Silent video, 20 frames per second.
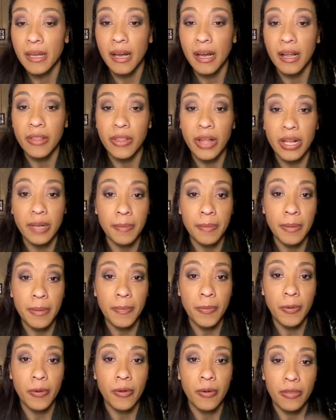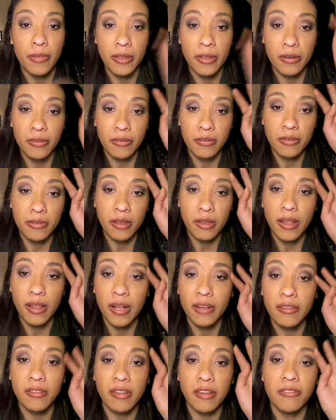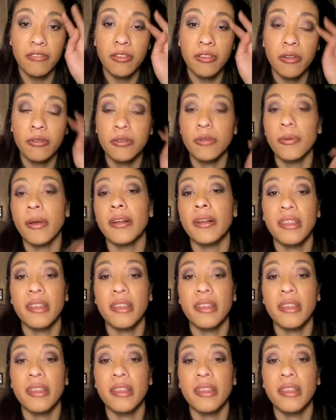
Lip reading: A lot of people, there's a lot of stuff floating around,